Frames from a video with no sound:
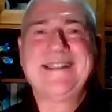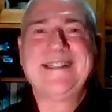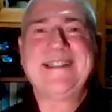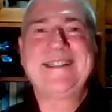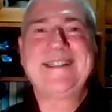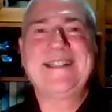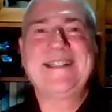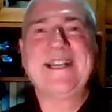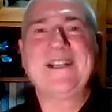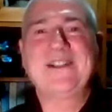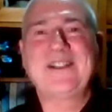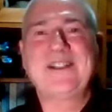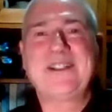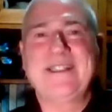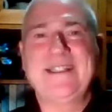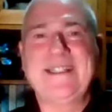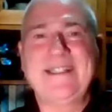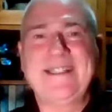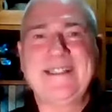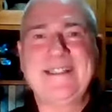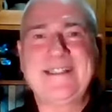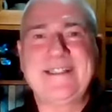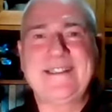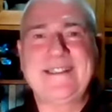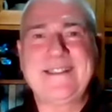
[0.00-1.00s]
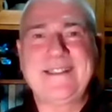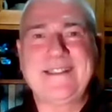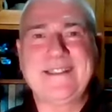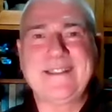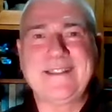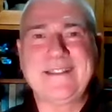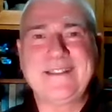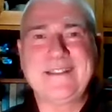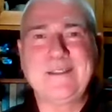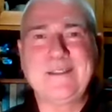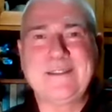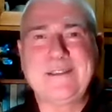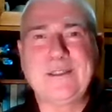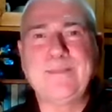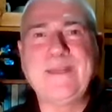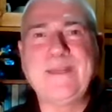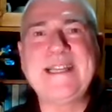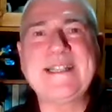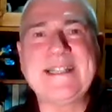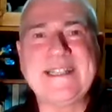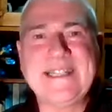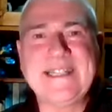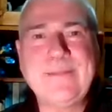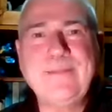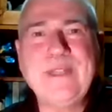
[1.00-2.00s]
This actually is a
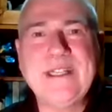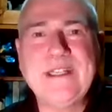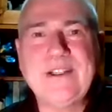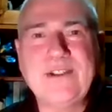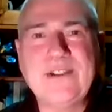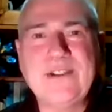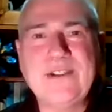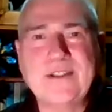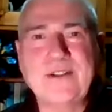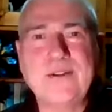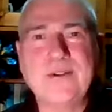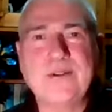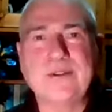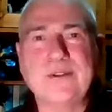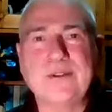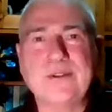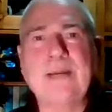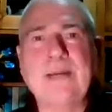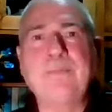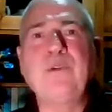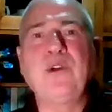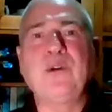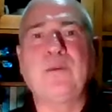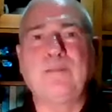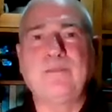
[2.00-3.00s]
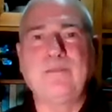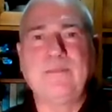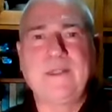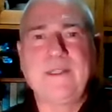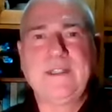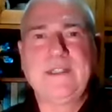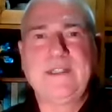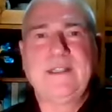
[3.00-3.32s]
Tibetan image called Yabyum,